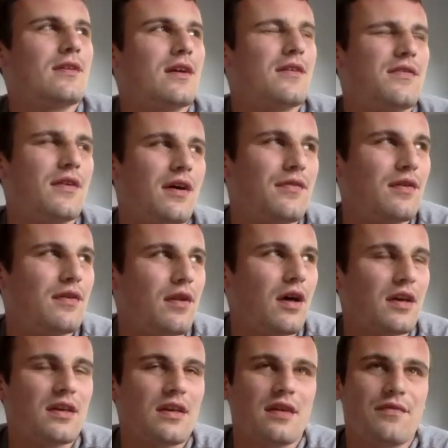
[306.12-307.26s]
I feel
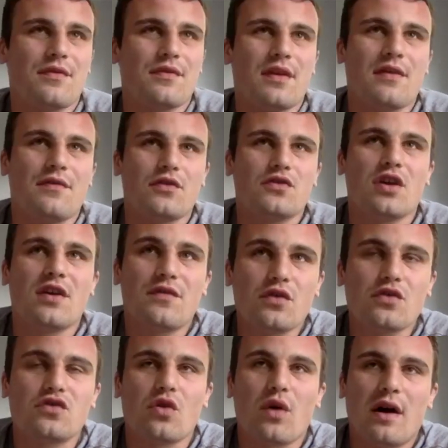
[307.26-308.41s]
like if you're
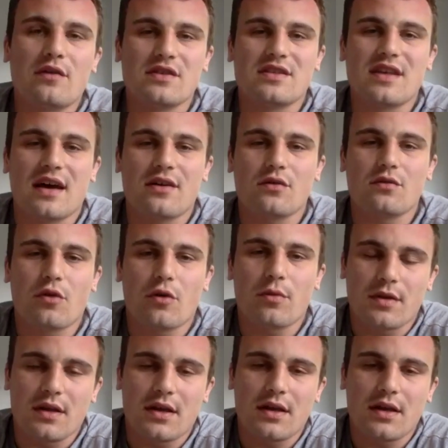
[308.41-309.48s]
taught how to tackle properly,